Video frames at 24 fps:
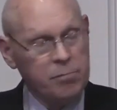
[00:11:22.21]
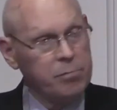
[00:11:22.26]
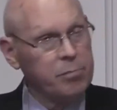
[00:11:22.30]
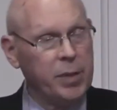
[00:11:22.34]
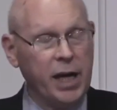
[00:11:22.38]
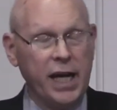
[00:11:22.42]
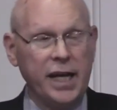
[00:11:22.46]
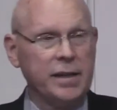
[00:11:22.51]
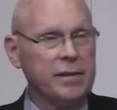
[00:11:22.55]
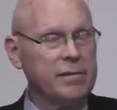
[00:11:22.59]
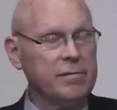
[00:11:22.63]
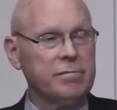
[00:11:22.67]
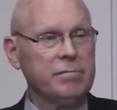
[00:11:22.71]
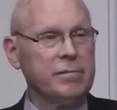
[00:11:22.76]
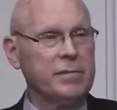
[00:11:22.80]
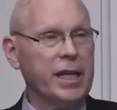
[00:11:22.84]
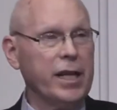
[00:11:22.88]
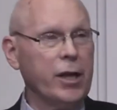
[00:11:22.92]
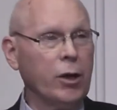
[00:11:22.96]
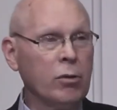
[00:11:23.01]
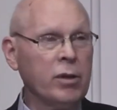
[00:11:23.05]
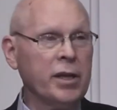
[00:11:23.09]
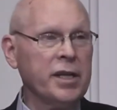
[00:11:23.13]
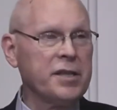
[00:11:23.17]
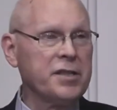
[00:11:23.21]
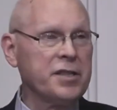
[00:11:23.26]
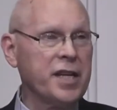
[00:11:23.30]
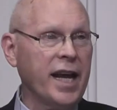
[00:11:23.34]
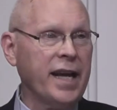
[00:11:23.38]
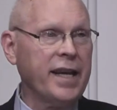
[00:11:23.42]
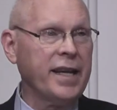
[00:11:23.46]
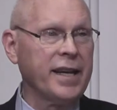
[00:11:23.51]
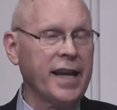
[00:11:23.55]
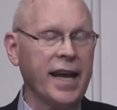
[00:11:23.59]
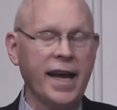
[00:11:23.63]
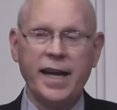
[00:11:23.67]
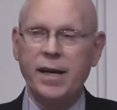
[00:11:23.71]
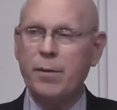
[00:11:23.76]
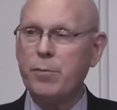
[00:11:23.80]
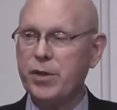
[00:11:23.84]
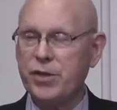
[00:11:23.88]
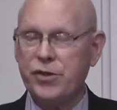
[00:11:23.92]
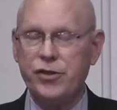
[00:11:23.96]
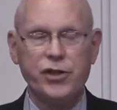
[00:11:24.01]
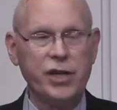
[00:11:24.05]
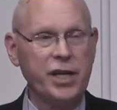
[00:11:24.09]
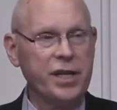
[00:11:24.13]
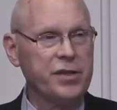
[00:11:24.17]
But the only second Adam
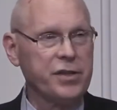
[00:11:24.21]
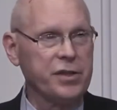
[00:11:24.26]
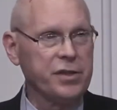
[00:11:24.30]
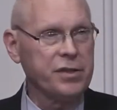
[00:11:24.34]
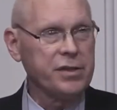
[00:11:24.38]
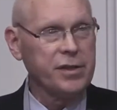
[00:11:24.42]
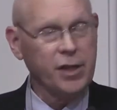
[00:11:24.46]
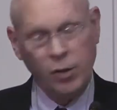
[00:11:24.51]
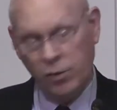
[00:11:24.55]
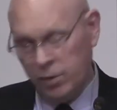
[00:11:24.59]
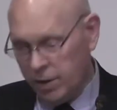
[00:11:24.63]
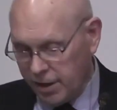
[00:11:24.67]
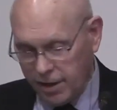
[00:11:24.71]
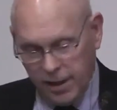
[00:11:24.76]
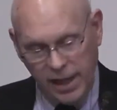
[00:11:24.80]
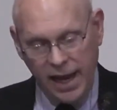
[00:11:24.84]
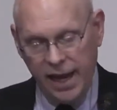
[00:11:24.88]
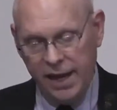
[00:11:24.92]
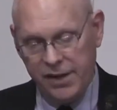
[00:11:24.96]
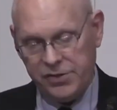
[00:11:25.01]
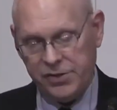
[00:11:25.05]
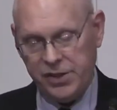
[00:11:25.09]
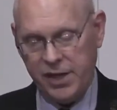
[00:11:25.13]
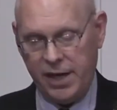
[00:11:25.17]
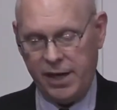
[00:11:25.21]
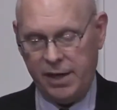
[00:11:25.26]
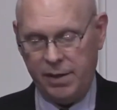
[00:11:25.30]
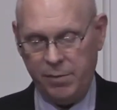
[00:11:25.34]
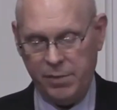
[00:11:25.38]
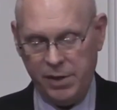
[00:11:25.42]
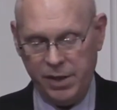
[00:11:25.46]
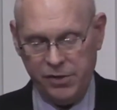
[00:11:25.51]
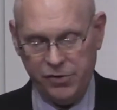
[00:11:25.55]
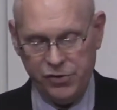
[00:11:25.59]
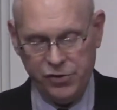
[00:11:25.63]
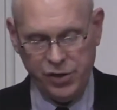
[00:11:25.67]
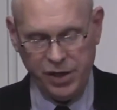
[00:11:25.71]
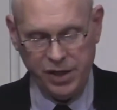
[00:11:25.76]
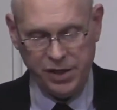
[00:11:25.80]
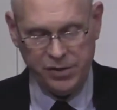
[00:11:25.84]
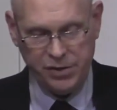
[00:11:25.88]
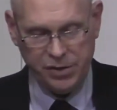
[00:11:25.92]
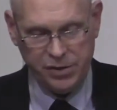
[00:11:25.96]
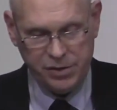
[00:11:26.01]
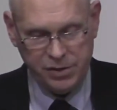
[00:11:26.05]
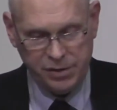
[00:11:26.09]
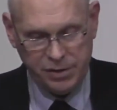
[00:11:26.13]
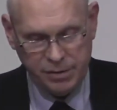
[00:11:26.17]
is Jesus, the only last Adam is
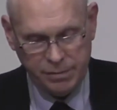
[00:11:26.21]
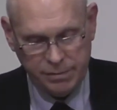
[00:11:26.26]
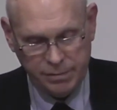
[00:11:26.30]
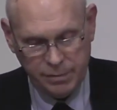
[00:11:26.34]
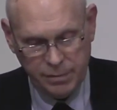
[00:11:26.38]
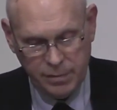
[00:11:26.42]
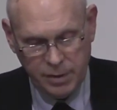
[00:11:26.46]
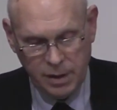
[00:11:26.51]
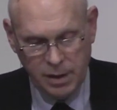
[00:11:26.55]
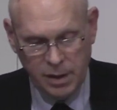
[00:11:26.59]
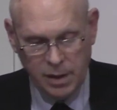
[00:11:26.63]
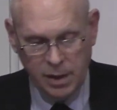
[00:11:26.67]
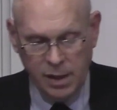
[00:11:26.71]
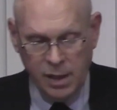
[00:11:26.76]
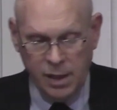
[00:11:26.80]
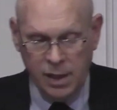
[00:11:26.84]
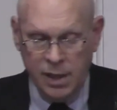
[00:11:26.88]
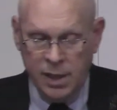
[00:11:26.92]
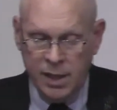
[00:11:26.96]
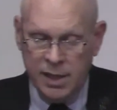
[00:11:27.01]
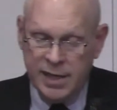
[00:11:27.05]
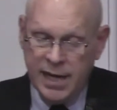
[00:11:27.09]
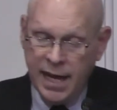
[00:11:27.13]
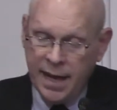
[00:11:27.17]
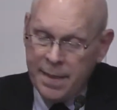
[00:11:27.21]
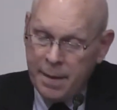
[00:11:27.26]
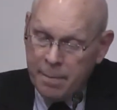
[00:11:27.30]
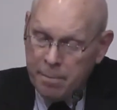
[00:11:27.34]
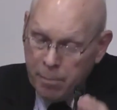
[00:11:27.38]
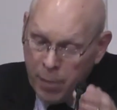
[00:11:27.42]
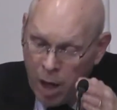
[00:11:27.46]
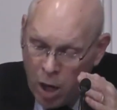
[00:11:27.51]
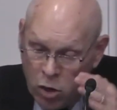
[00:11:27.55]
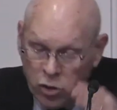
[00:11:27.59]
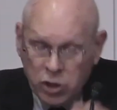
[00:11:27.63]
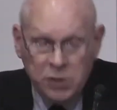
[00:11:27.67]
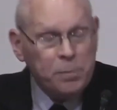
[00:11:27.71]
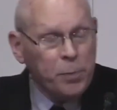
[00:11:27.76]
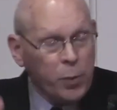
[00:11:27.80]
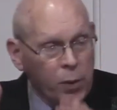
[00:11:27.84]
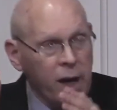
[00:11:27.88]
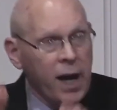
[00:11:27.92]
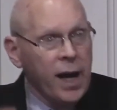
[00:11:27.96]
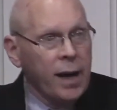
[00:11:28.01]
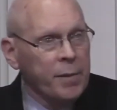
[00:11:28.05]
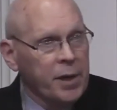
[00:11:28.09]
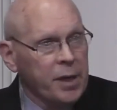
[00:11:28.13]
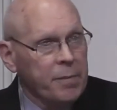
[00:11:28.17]
Jesus. Now, the most
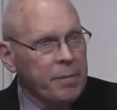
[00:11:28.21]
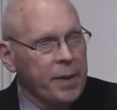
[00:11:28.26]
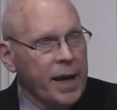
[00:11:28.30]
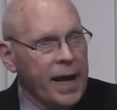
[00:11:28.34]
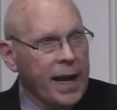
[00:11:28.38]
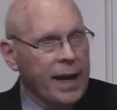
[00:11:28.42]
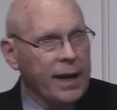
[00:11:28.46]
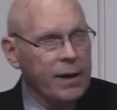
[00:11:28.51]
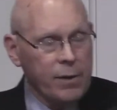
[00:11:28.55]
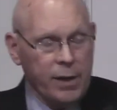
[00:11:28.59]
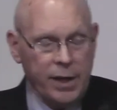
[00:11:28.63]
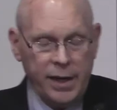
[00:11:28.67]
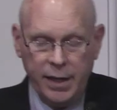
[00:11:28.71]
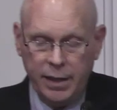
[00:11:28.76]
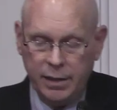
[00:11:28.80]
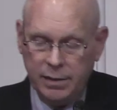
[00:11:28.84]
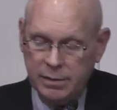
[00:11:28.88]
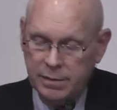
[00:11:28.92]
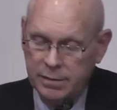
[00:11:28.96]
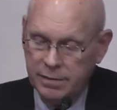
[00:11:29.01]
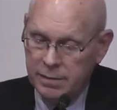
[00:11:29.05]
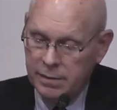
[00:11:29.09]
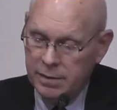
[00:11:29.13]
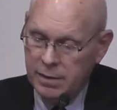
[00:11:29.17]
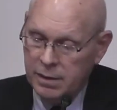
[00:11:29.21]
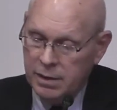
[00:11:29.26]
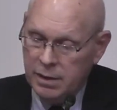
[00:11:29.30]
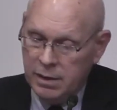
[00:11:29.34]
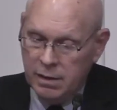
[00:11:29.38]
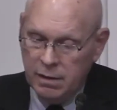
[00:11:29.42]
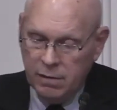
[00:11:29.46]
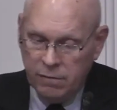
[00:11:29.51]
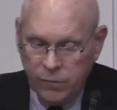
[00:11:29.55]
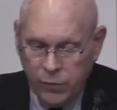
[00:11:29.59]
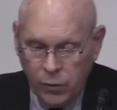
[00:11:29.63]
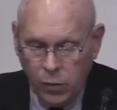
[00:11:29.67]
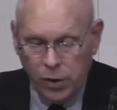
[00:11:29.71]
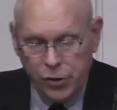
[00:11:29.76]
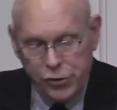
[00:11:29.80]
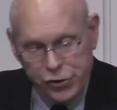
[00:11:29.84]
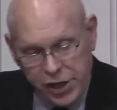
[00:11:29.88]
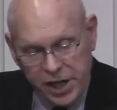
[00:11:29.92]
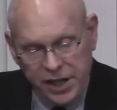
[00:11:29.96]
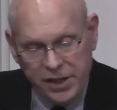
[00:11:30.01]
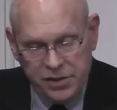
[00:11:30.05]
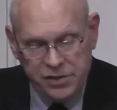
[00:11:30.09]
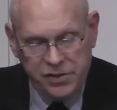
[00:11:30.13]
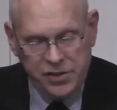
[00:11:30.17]
prominent background for
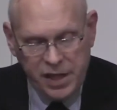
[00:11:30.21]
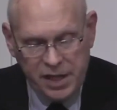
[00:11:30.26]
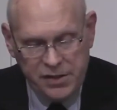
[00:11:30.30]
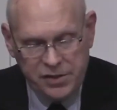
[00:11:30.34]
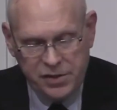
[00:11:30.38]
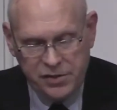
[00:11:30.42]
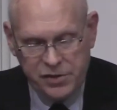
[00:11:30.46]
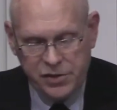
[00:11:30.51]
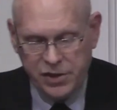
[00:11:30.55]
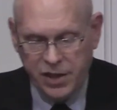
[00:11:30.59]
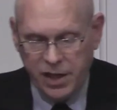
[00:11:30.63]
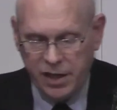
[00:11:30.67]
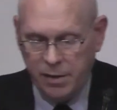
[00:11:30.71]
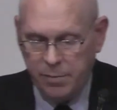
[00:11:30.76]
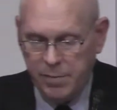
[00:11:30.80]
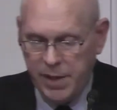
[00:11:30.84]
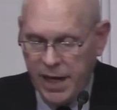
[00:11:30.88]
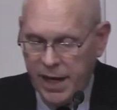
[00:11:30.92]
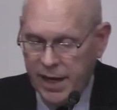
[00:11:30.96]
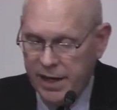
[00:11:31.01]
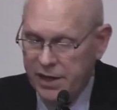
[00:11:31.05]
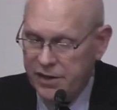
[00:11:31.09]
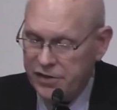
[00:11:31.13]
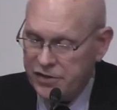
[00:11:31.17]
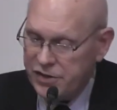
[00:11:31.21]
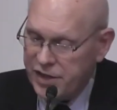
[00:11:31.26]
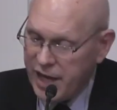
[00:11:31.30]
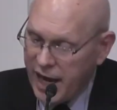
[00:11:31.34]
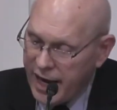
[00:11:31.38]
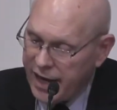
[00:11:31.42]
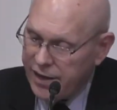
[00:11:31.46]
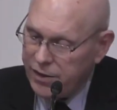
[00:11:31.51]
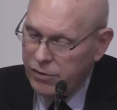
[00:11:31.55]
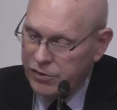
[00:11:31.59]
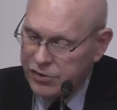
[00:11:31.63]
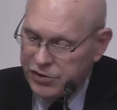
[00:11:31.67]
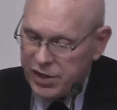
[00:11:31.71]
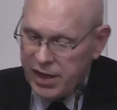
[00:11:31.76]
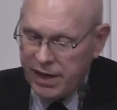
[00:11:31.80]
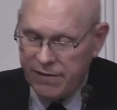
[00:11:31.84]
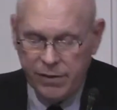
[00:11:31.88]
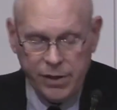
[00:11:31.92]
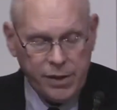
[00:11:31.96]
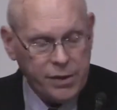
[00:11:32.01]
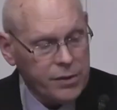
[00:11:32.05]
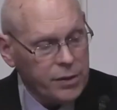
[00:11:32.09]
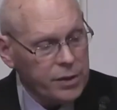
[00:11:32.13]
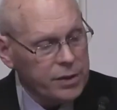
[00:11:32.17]
Jesus as the Son of Man is Daniel
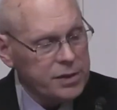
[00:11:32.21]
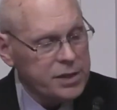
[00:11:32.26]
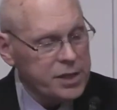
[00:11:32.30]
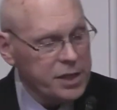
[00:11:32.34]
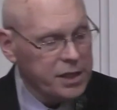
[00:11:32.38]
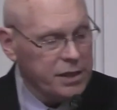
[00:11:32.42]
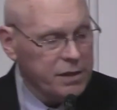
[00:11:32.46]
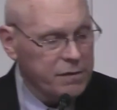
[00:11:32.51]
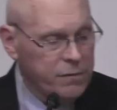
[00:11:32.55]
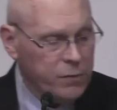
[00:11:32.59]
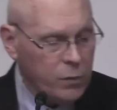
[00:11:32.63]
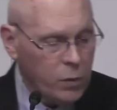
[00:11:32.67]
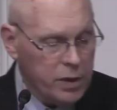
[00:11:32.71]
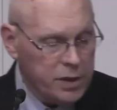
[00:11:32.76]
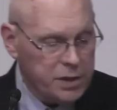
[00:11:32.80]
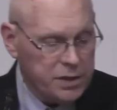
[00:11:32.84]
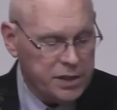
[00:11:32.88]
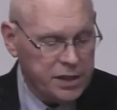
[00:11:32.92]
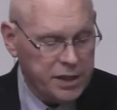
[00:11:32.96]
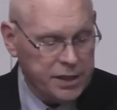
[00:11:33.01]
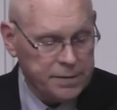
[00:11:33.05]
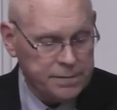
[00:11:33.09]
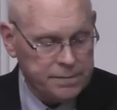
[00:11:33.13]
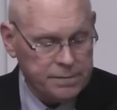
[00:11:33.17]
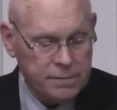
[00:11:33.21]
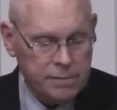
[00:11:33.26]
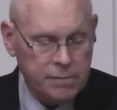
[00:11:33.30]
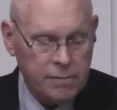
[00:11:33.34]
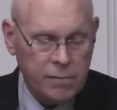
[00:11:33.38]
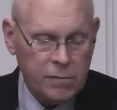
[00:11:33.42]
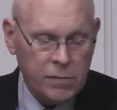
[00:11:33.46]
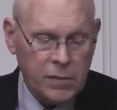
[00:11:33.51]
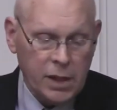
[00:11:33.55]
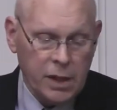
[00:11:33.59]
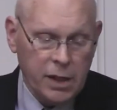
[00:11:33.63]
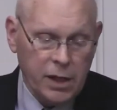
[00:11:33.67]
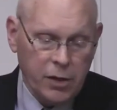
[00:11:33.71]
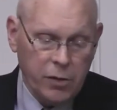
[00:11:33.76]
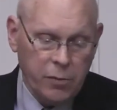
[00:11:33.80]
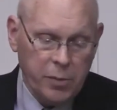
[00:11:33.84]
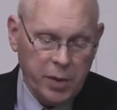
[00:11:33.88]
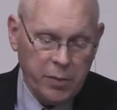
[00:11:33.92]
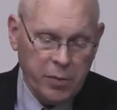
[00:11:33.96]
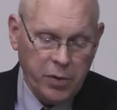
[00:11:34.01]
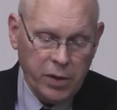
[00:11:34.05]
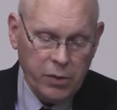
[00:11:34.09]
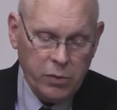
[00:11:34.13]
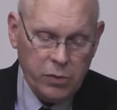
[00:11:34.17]
7 13 to 14.
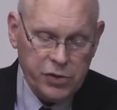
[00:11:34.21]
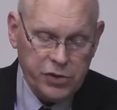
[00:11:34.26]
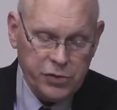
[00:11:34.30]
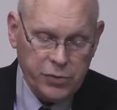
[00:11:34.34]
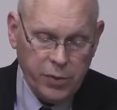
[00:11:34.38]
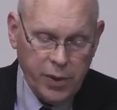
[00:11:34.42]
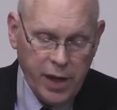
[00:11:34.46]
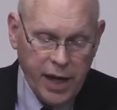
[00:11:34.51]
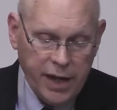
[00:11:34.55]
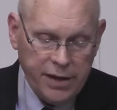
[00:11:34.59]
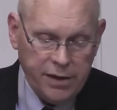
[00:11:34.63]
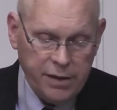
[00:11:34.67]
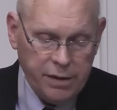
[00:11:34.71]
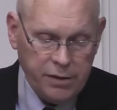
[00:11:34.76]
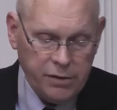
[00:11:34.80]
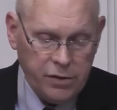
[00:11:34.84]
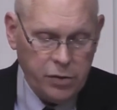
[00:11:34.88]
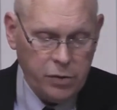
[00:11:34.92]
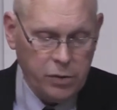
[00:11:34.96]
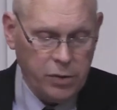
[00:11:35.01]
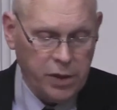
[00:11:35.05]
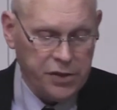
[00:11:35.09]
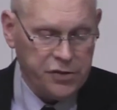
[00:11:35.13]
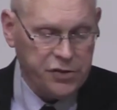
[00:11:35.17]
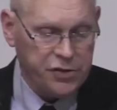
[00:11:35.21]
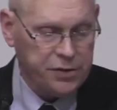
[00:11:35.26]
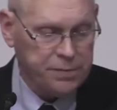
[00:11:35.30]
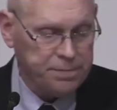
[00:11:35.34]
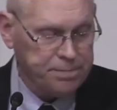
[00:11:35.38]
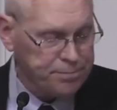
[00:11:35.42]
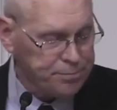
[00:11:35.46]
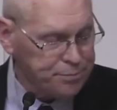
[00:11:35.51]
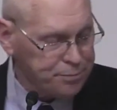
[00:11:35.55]
Remember, it was read to us